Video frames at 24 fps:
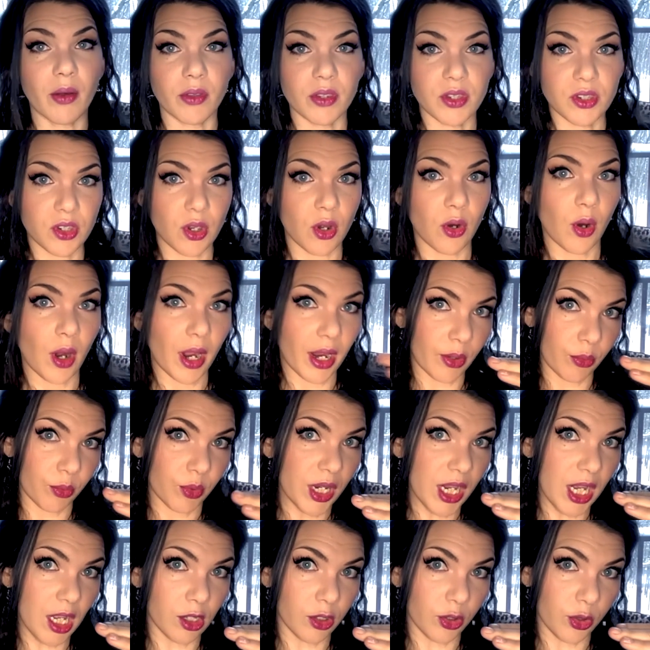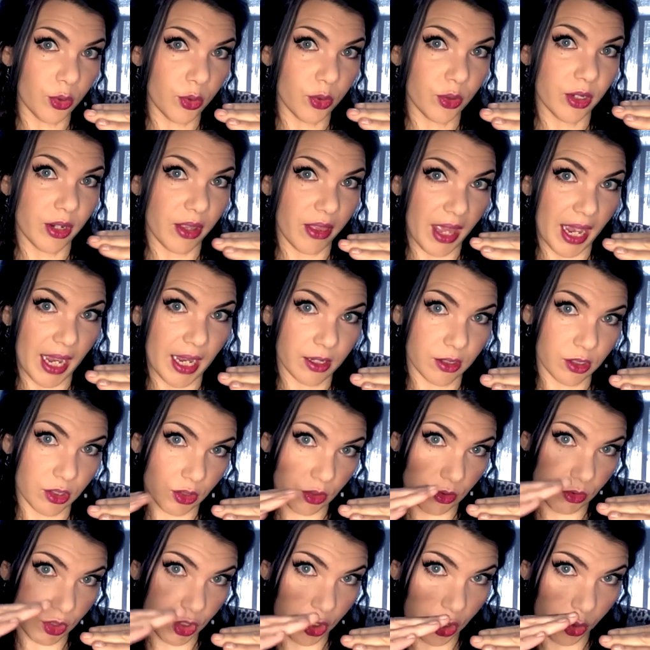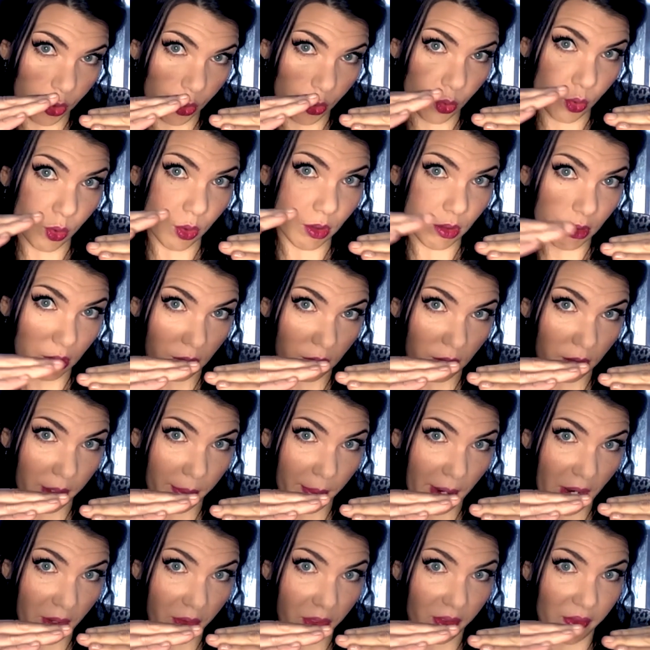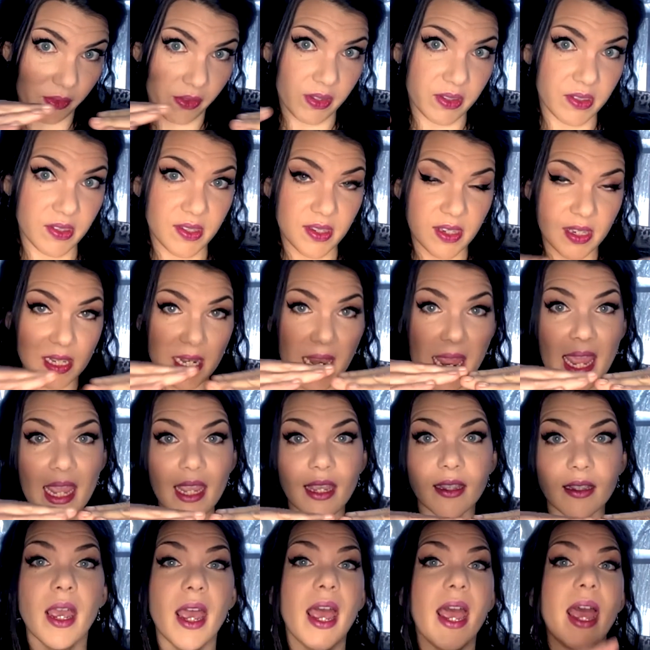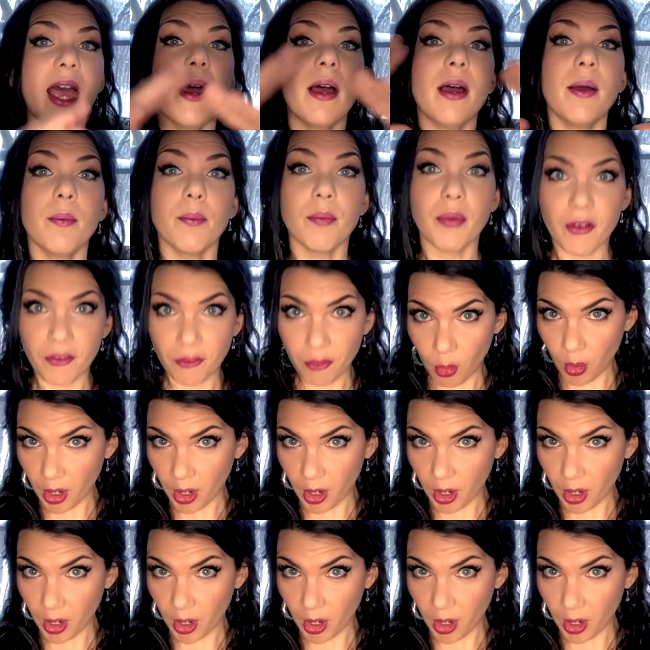so I re-glued that to the mouth of the snake before I